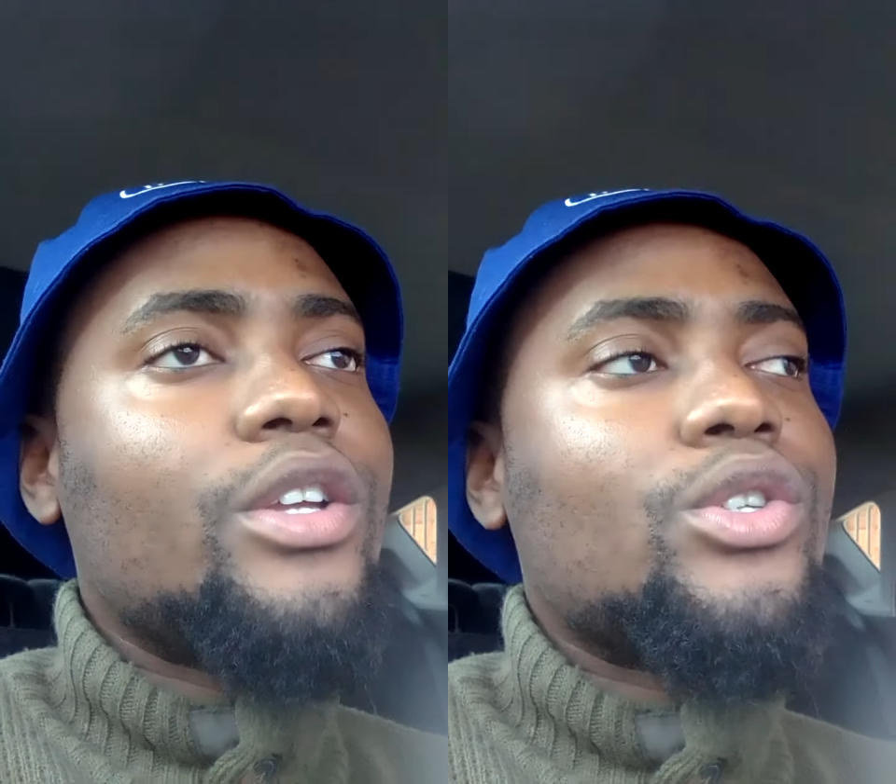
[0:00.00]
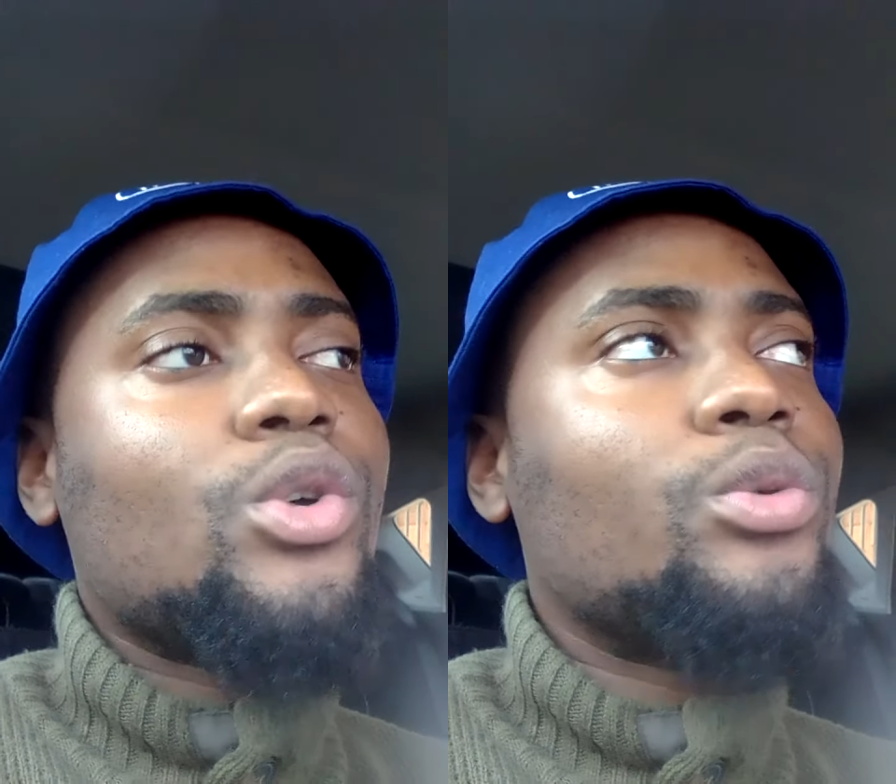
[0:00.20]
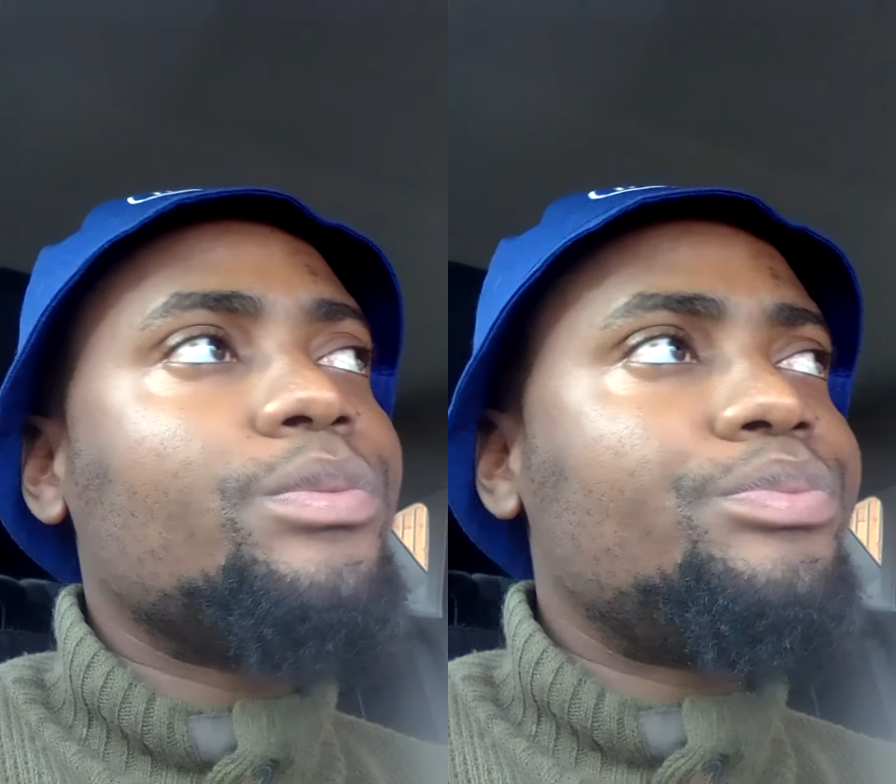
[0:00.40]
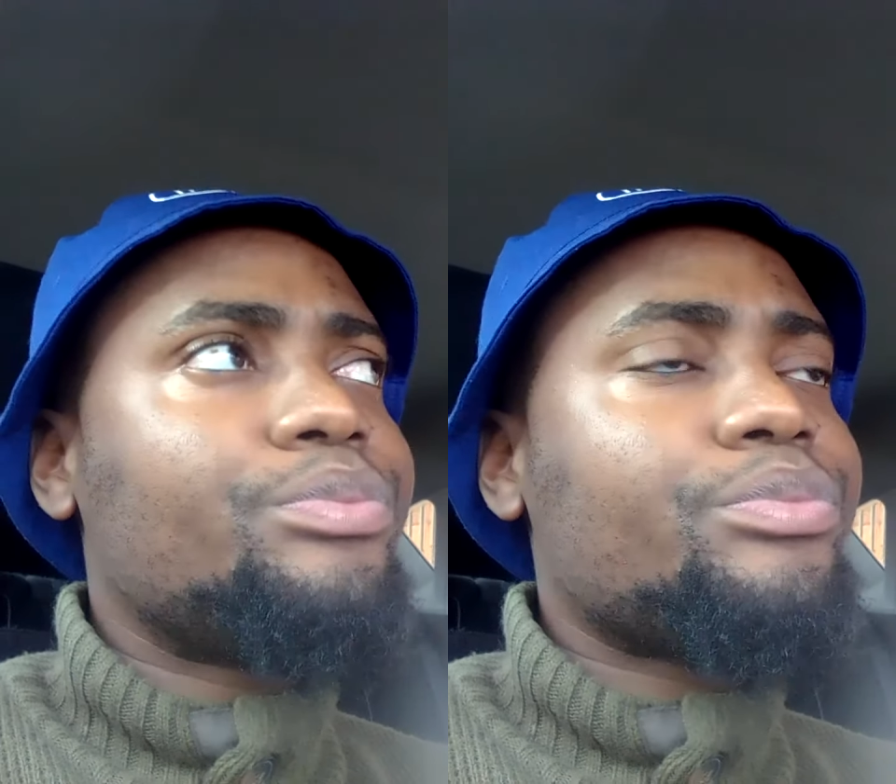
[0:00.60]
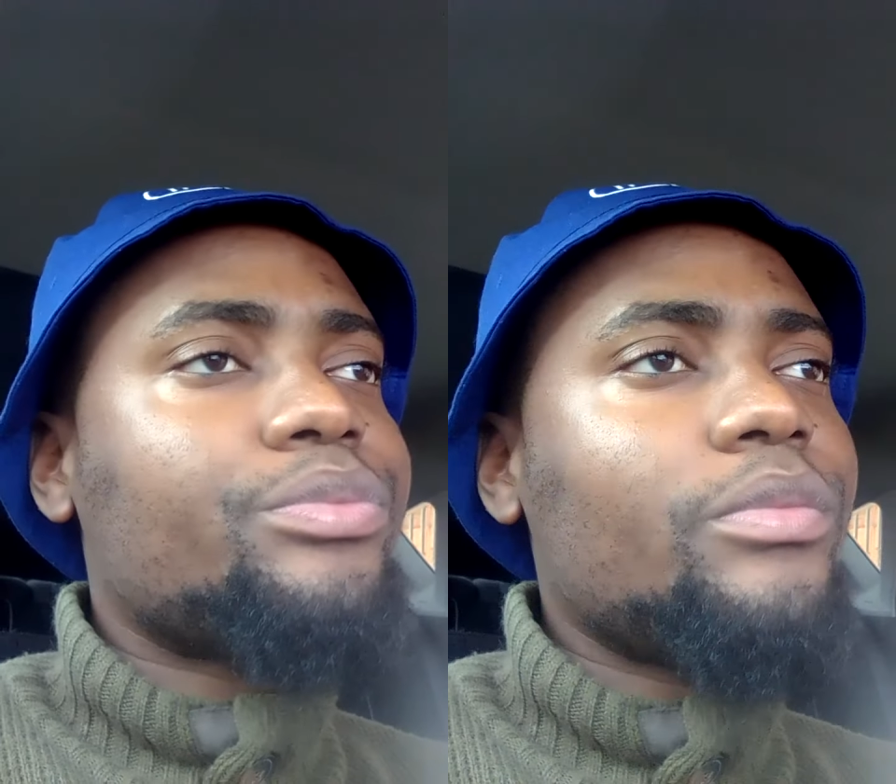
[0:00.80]
So
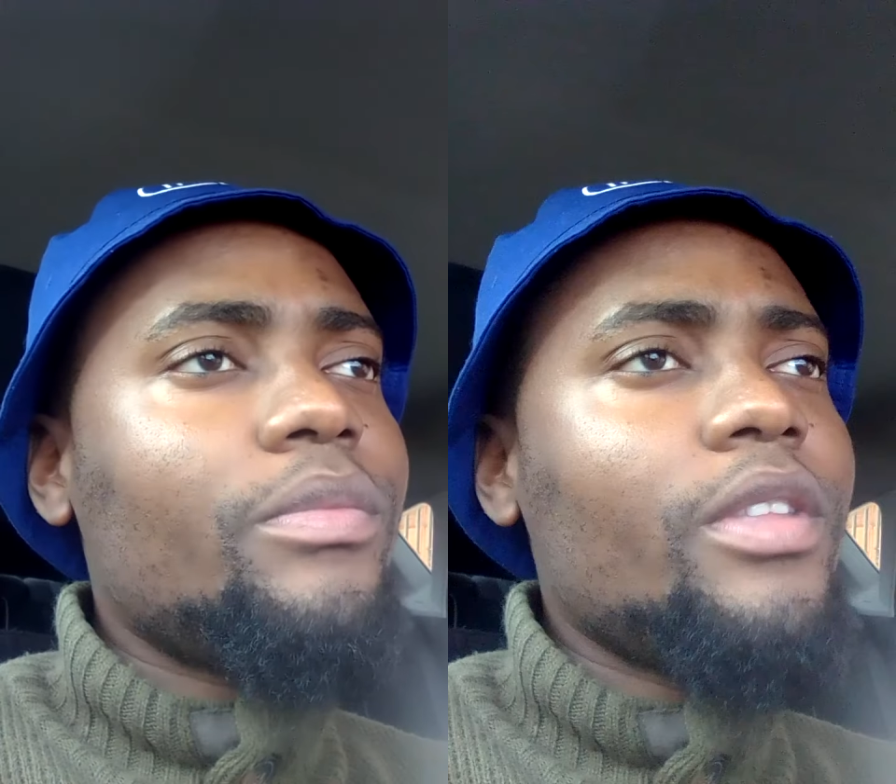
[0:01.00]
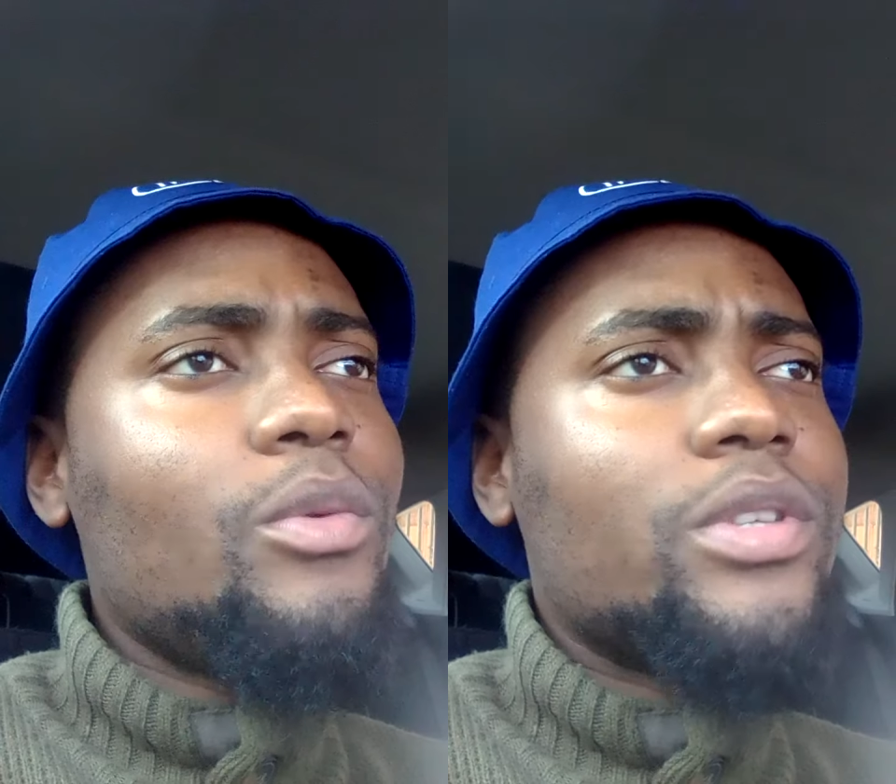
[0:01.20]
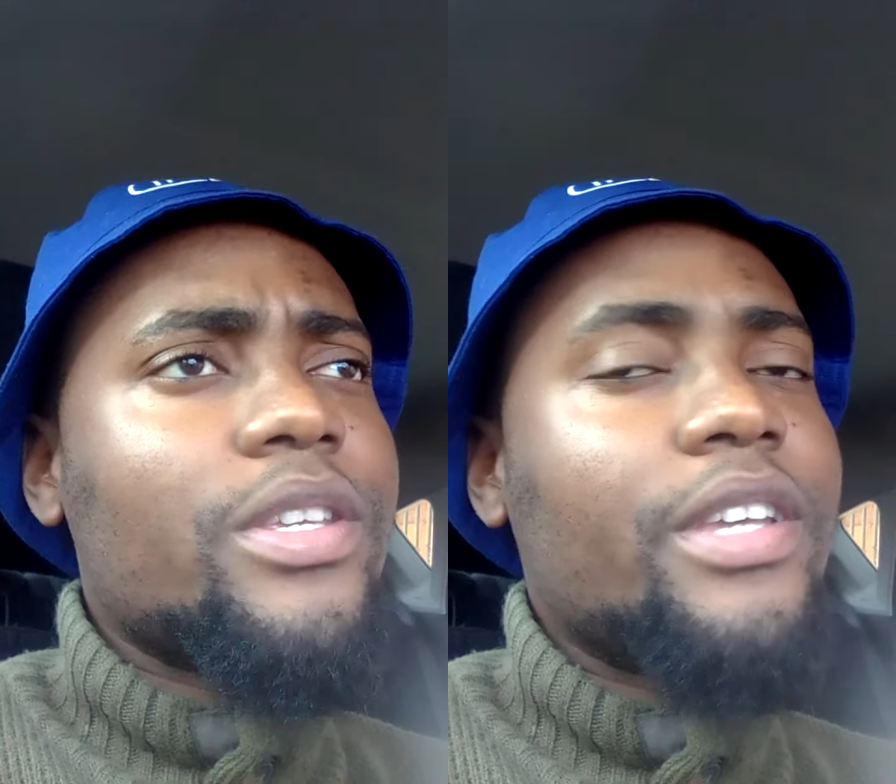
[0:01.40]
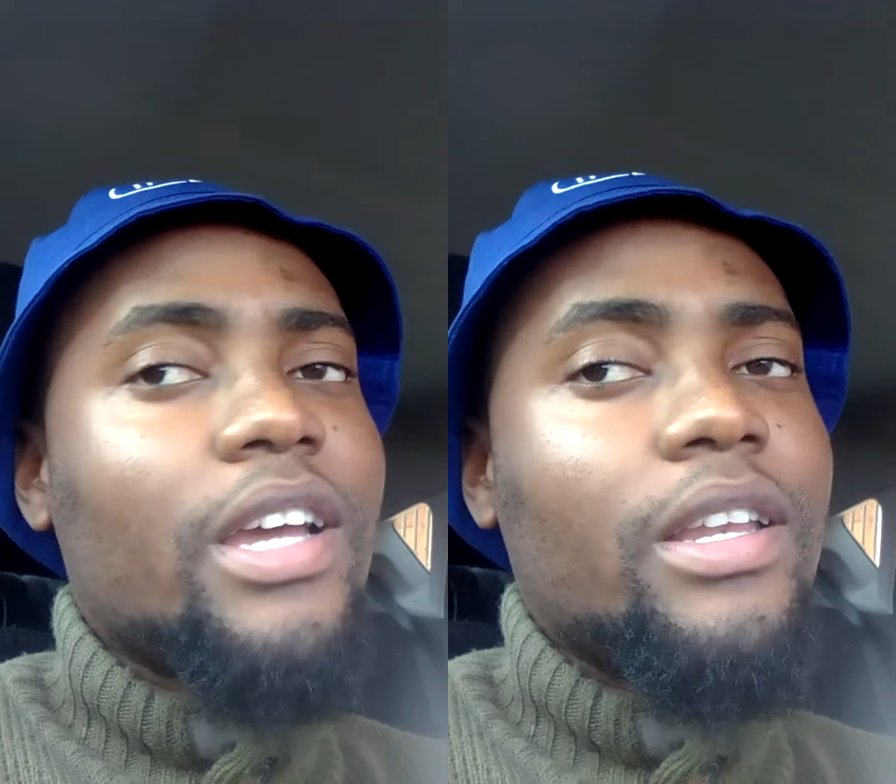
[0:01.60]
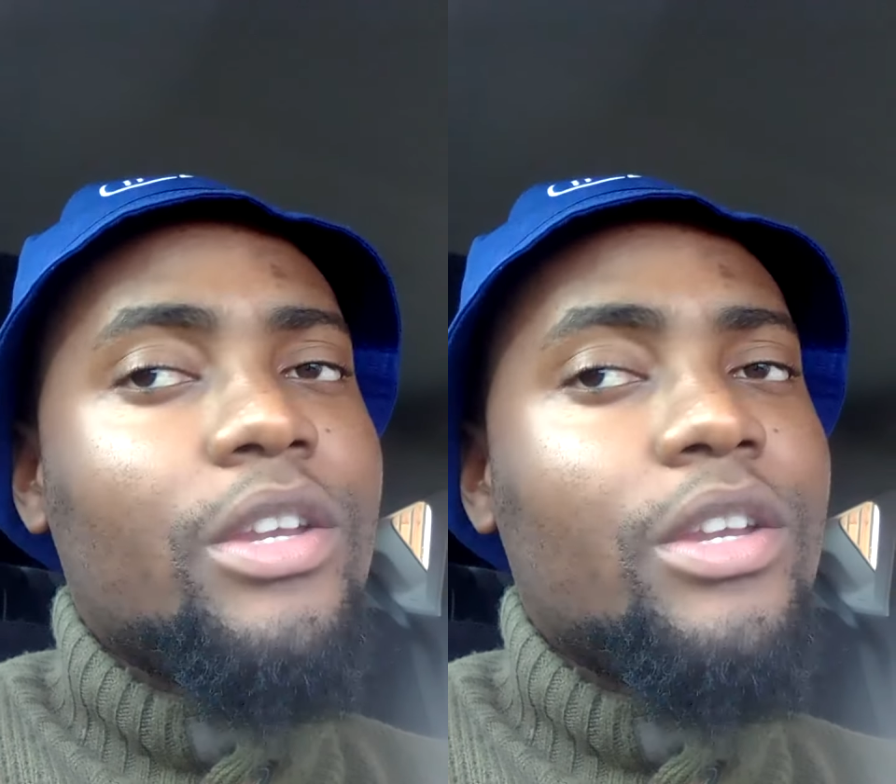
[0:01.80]
we're saying